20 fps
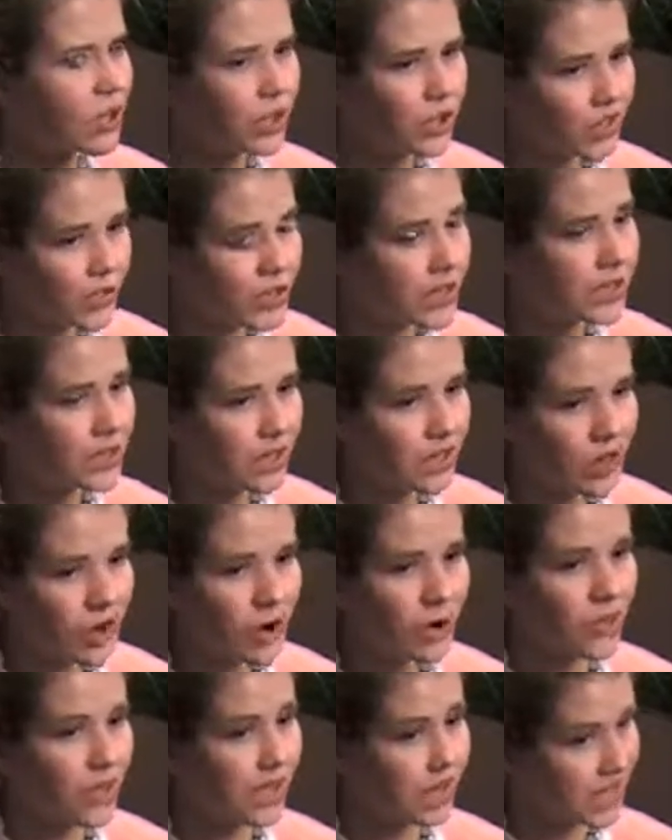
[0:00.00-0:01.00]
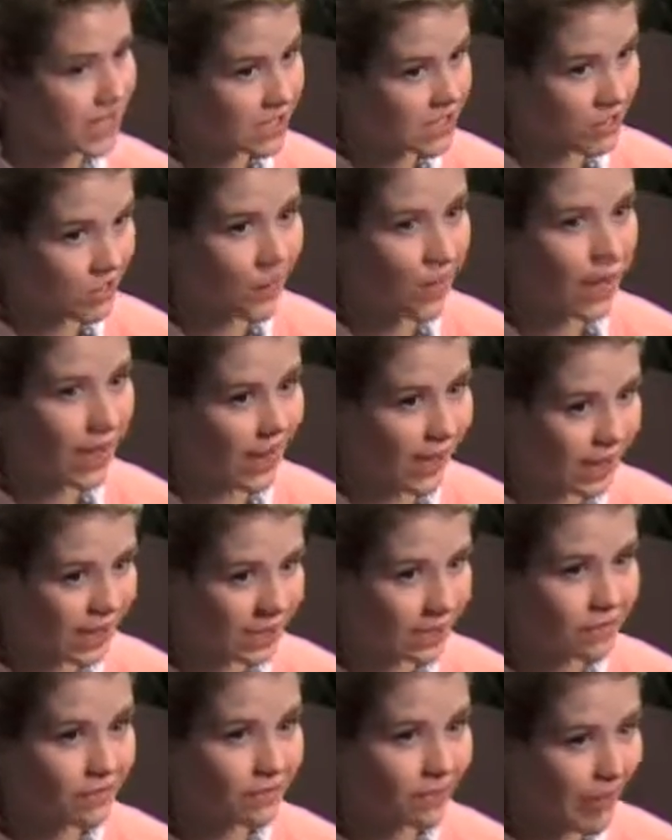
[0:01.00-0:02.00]
You need to know that it's okay
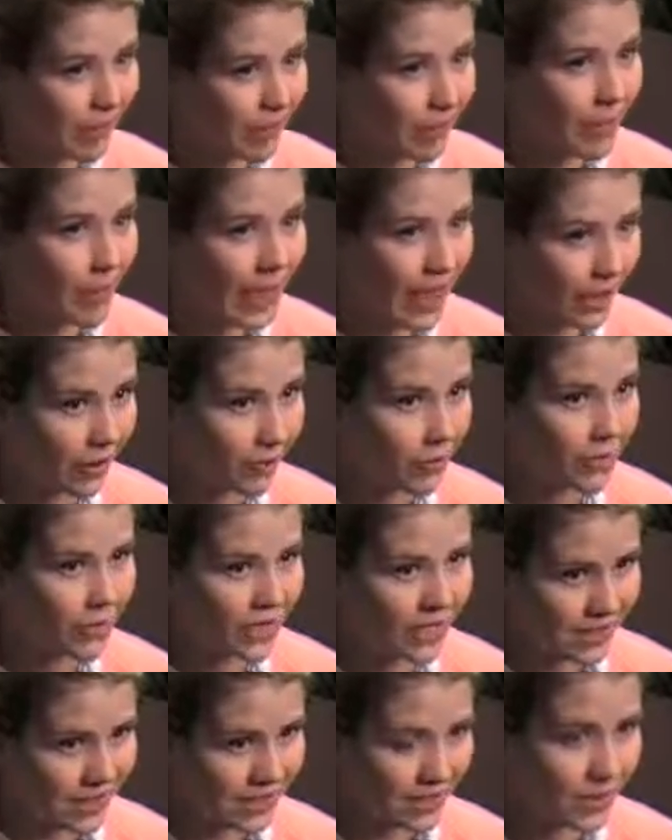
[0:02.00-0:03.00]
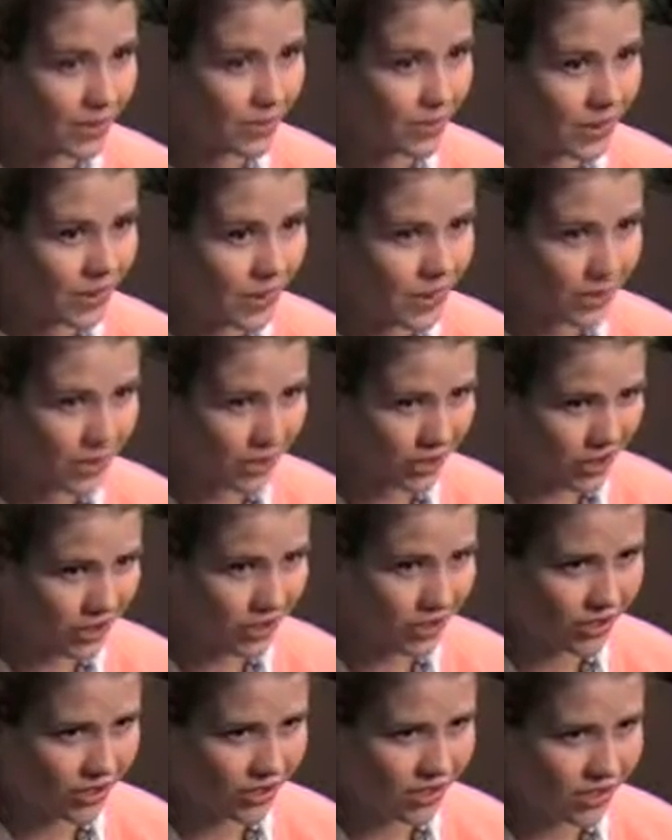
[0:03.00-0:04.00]
to fight back when that situation
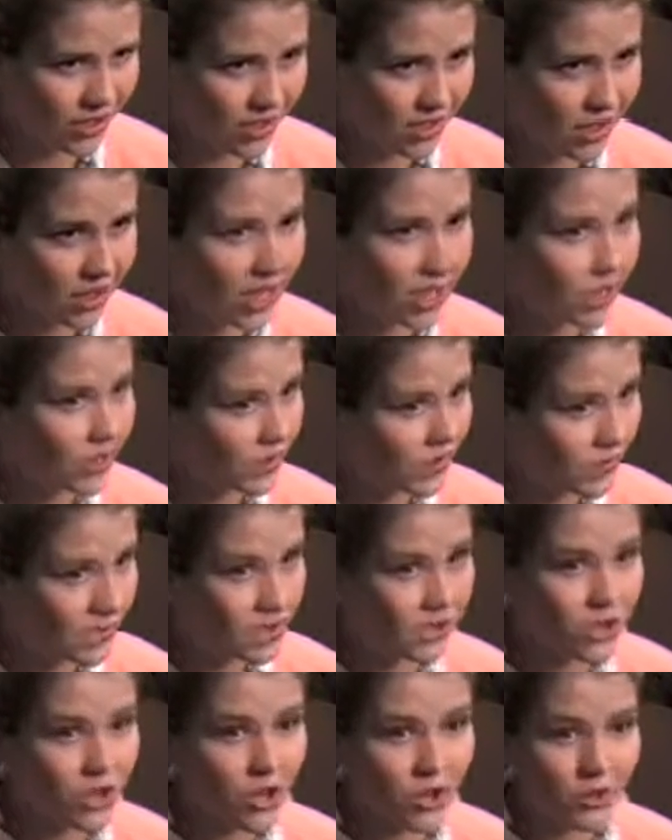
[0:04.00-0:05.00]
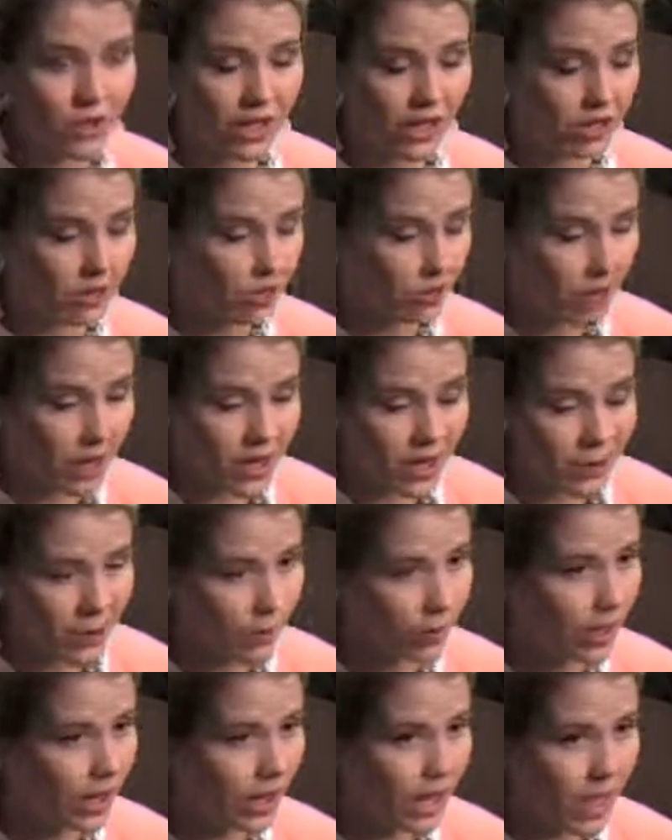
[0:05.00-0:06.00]
occurs. You need to know that no matter
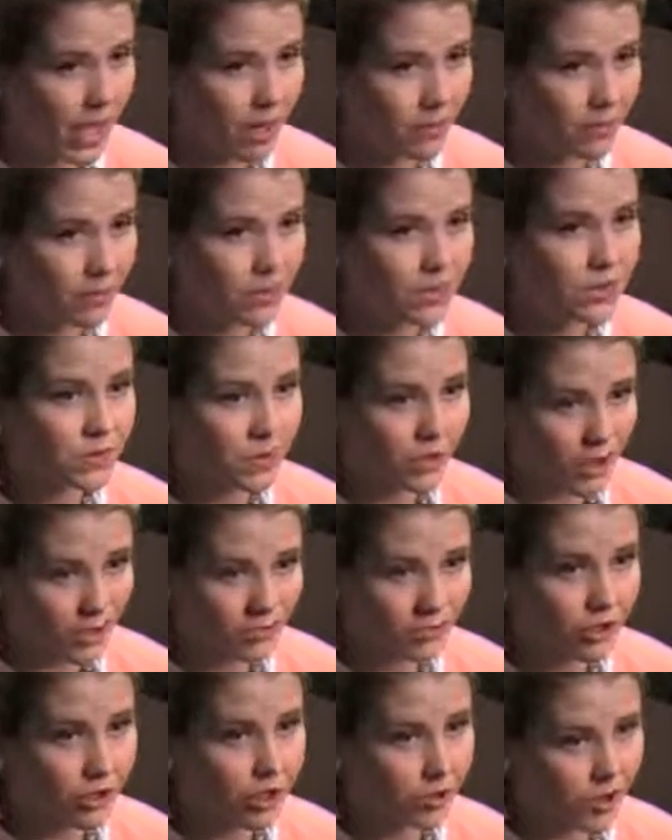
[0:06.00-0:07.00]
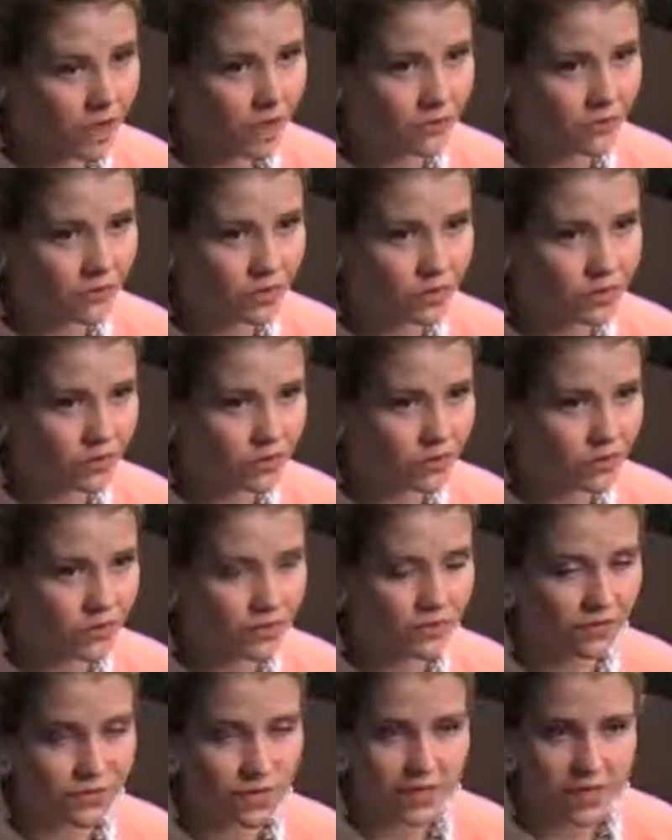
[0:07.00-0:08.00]
what happens, whatever you have to do to
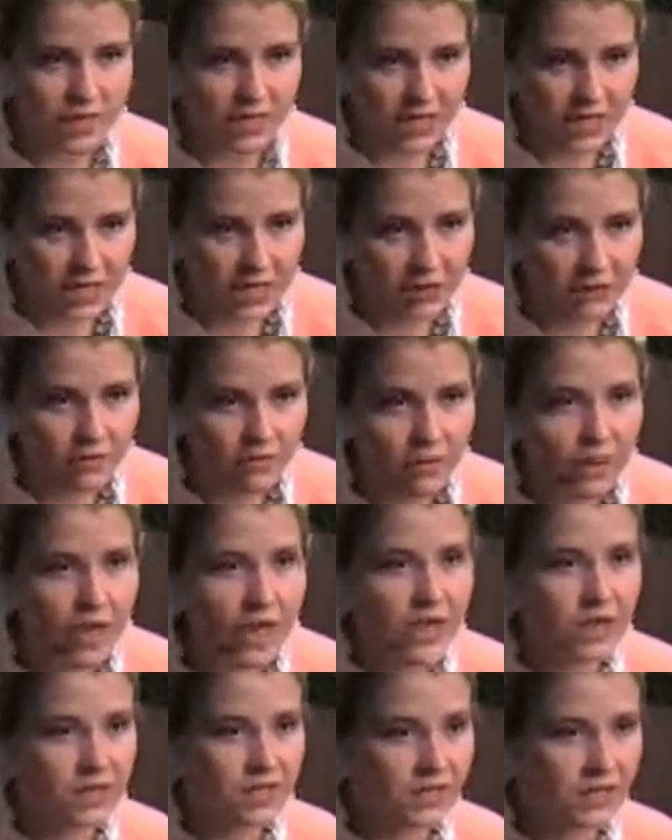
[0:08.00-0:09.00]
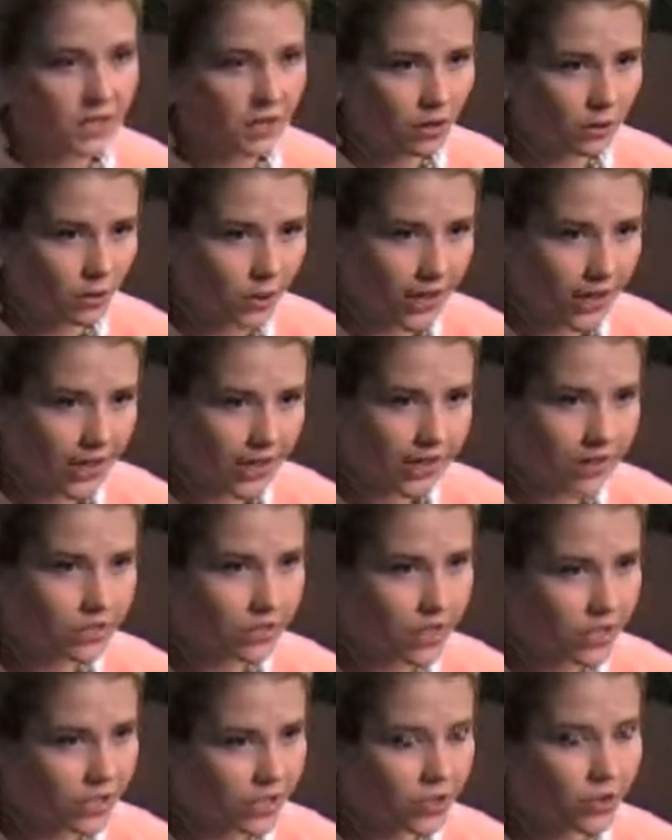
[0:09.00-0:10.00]
feel safe, to get away, to
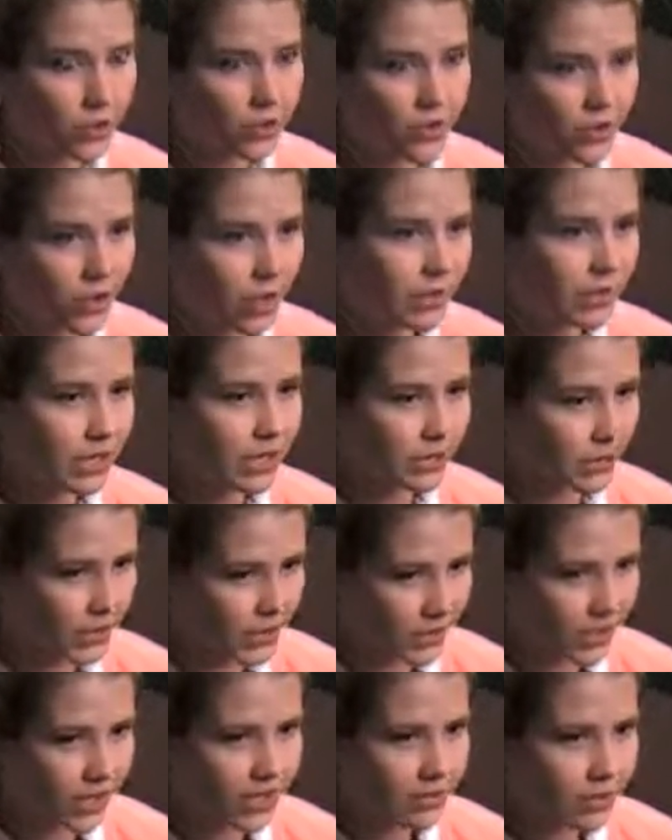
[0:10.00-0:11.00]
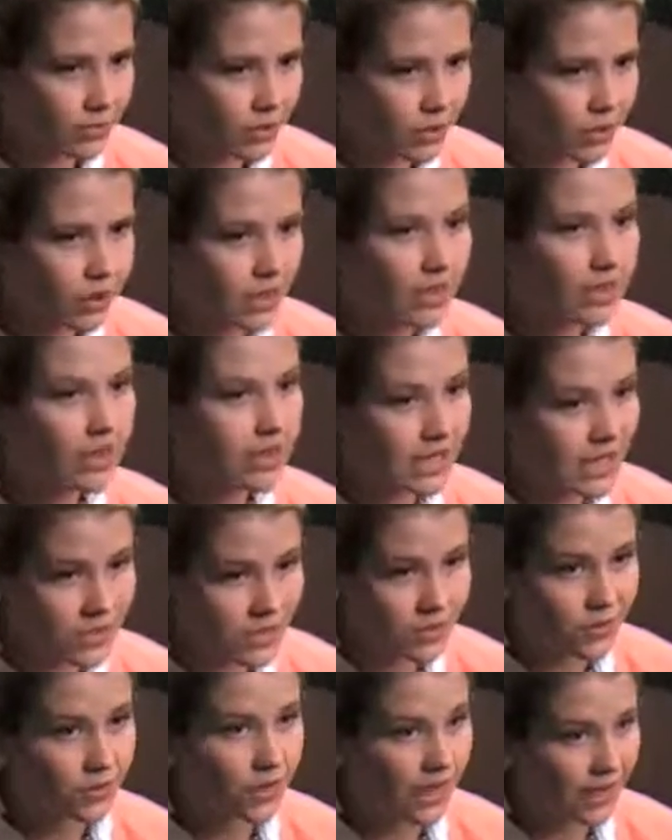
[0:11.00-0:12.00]
make sure you're not being hurt anymore, is
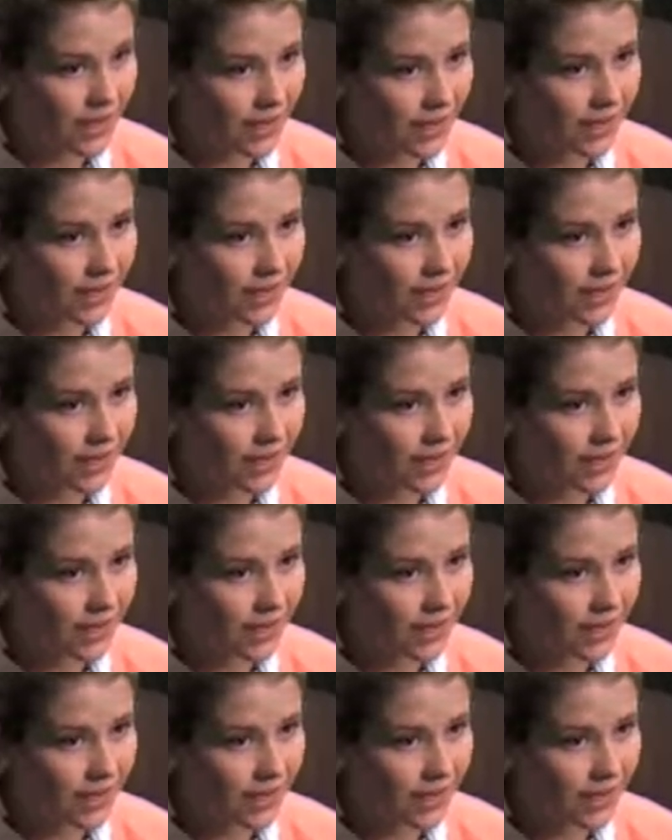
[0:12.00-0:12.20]
okay.